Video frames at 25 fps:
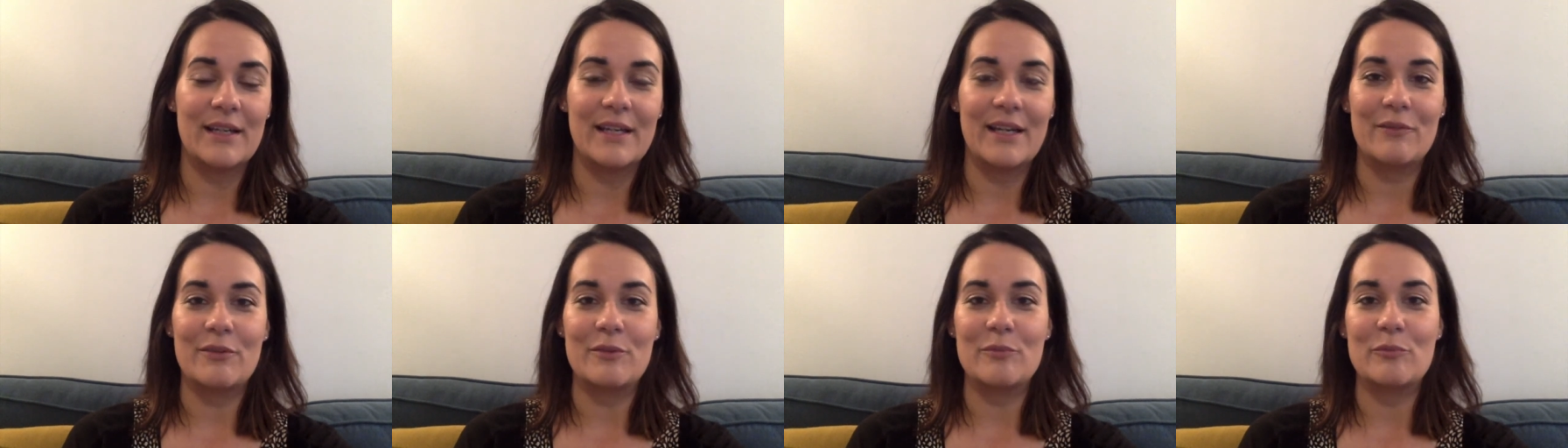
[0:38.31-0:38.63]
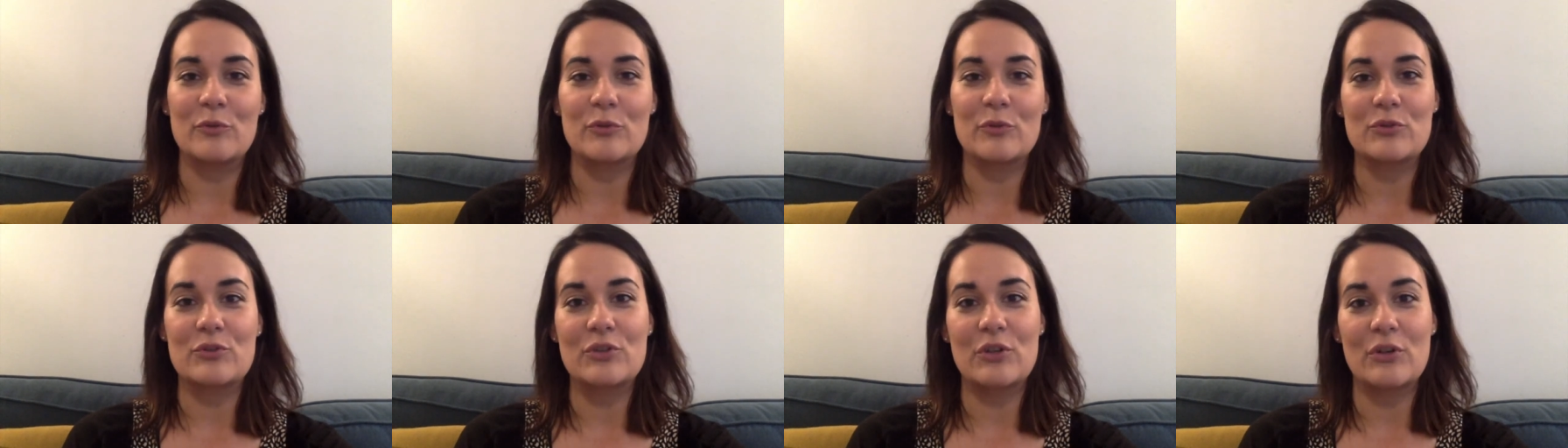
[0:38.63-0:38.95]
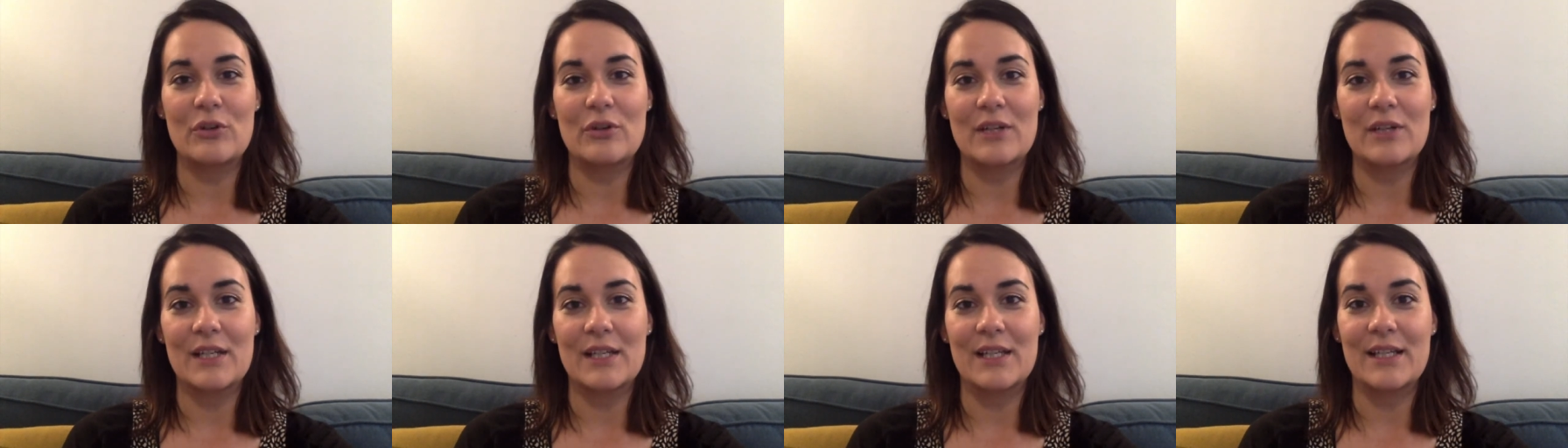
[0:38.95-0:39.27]
having more
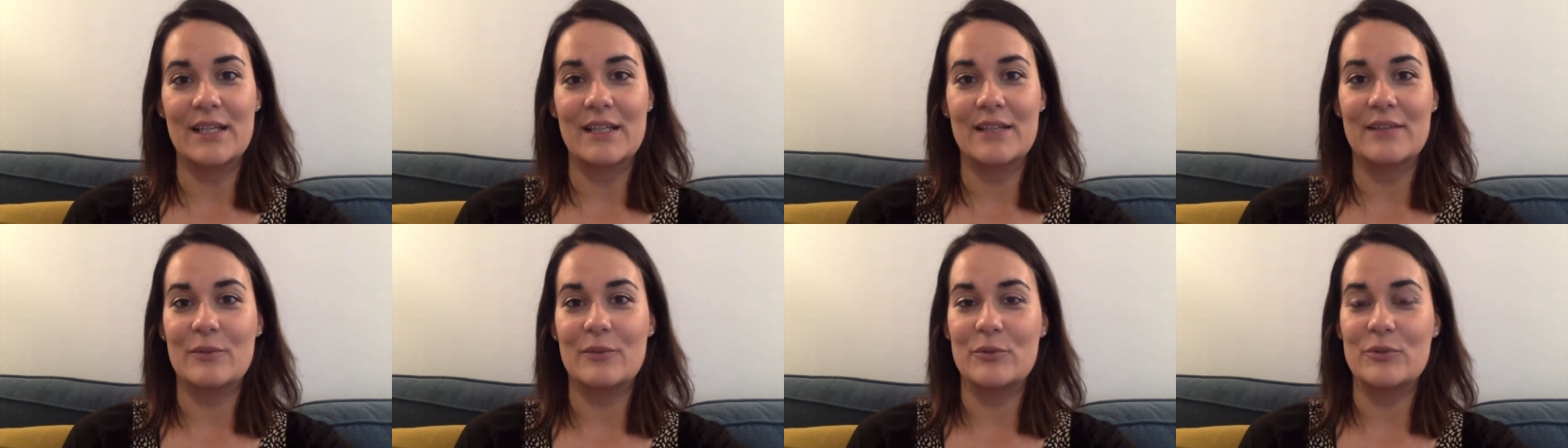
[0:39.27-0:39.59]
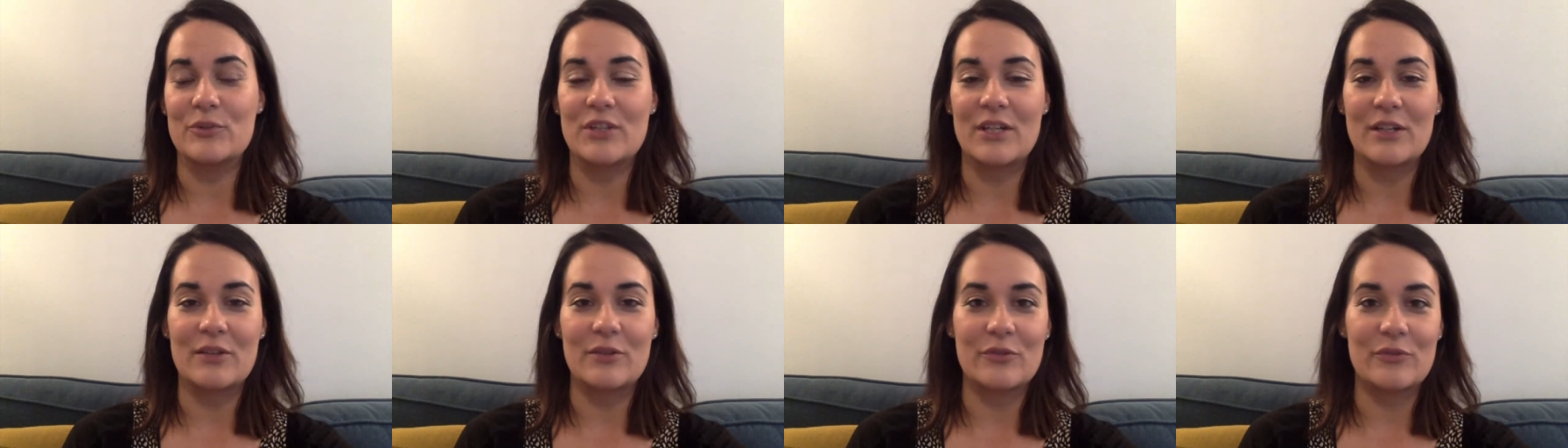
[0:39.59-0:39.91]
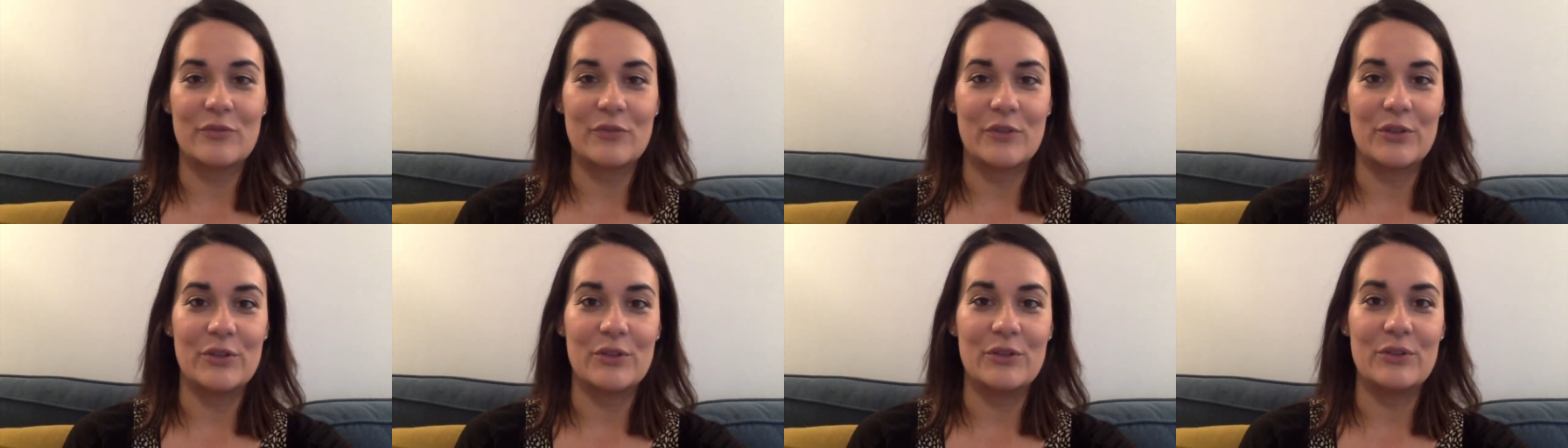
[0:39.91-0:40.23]
chocolate or junk
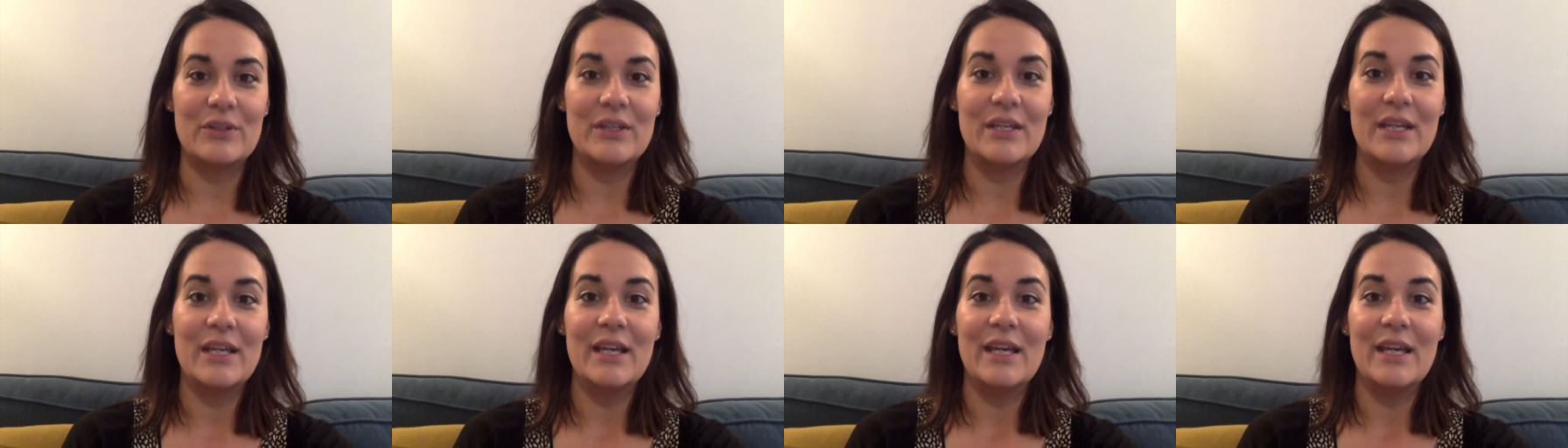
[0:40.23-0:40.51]
food,